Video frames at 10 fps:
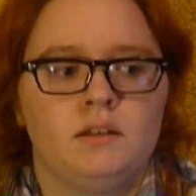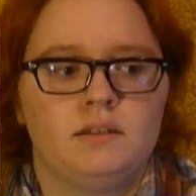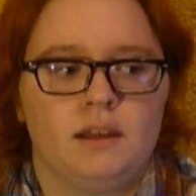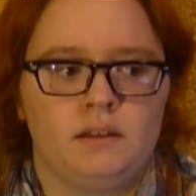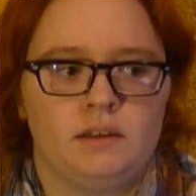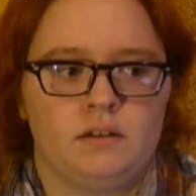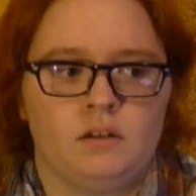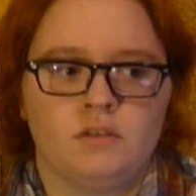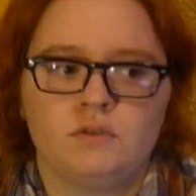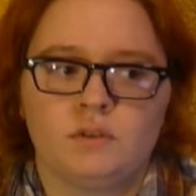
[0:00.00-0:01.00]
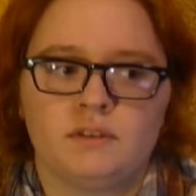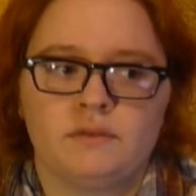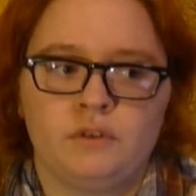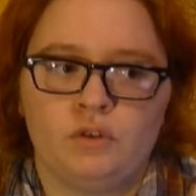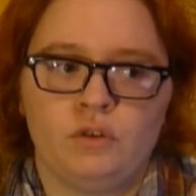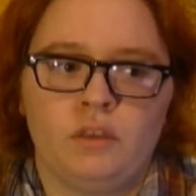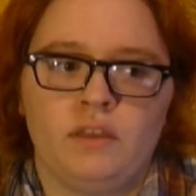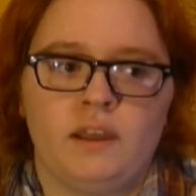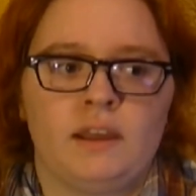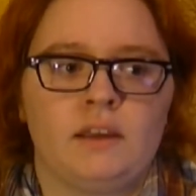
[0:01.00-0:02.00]
tell it all sorts of good
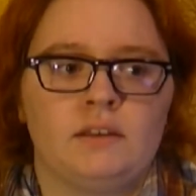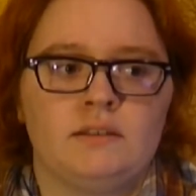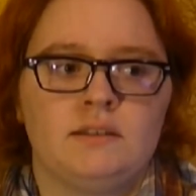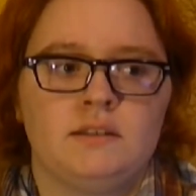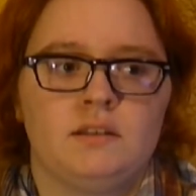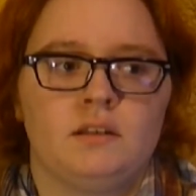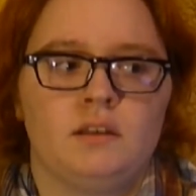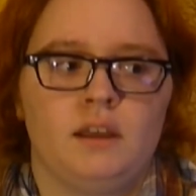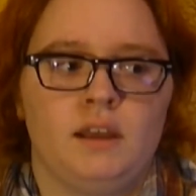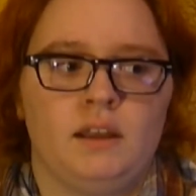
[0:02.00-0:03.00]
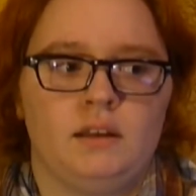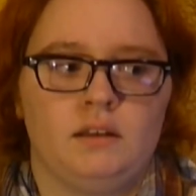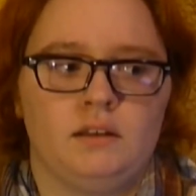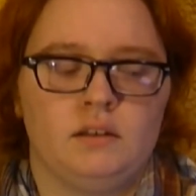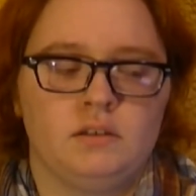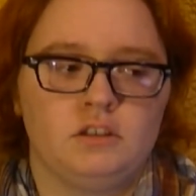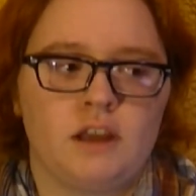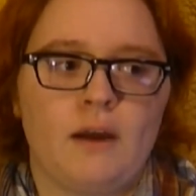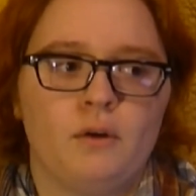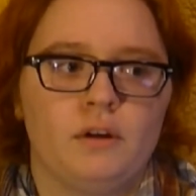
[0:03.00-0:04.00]
things and
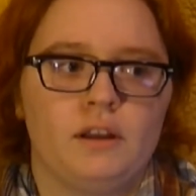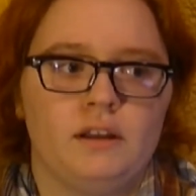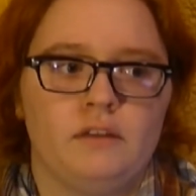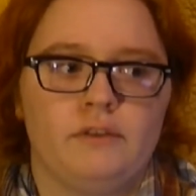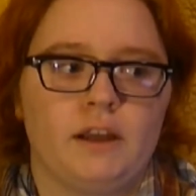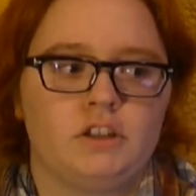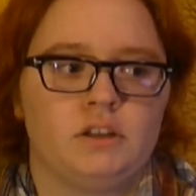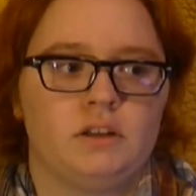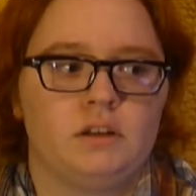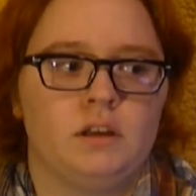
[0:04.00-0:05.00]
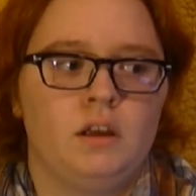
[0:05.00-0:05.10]
shower it in affection.